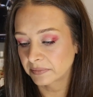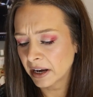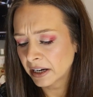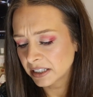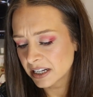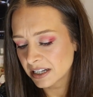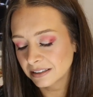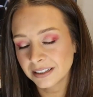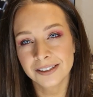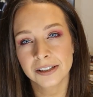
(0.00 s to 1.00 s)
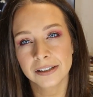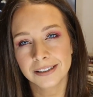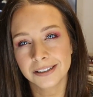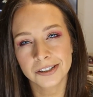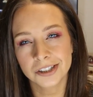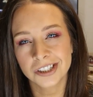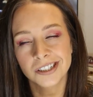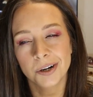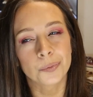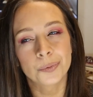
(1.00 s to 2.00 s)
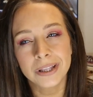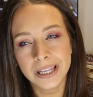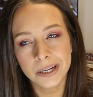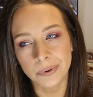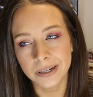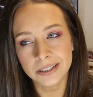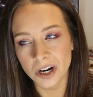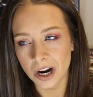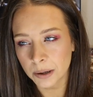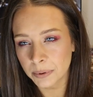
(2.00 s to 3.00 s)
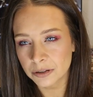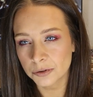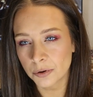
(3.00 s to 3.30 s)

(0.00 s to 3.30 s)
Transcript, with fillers: And let's let's just really quick talk about